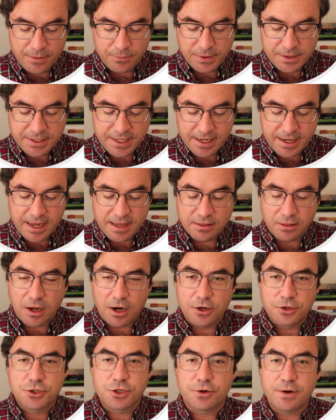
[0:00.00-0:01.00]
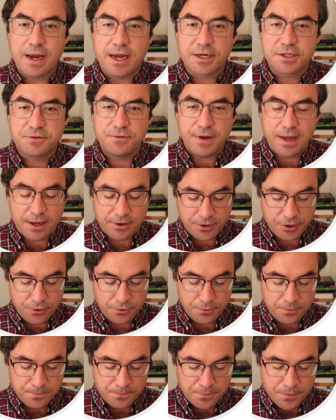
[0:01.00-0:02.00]
then we take a larger x
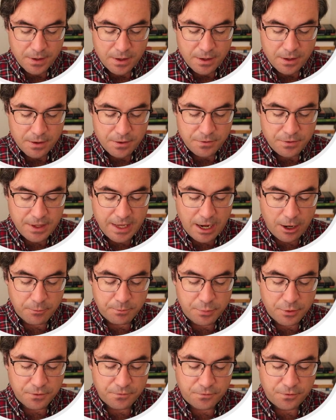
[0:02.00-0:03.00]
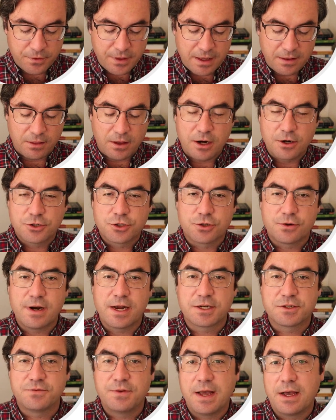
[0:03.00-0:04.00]
value, the output for that larger
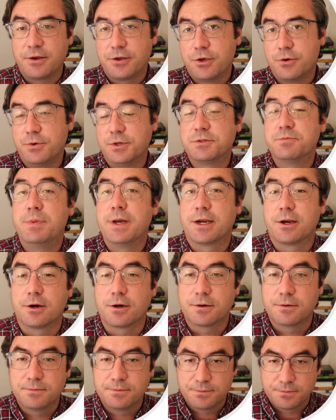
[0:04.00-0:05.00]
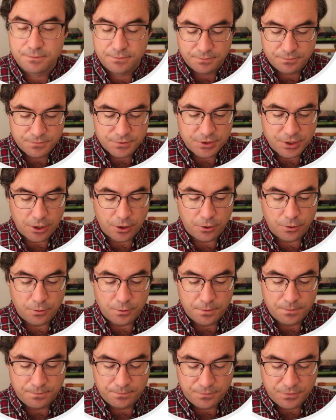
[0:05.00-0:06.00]
x value is bigger.
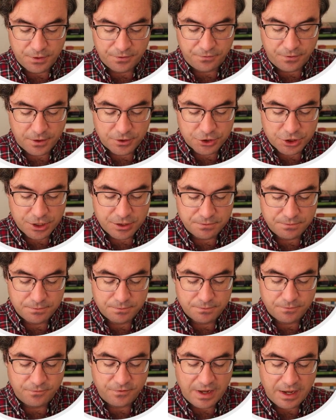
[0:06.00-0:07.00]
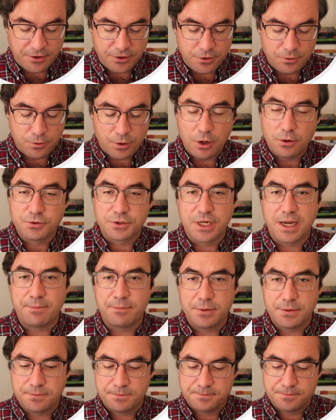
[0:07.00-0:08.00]
So the function value goes up.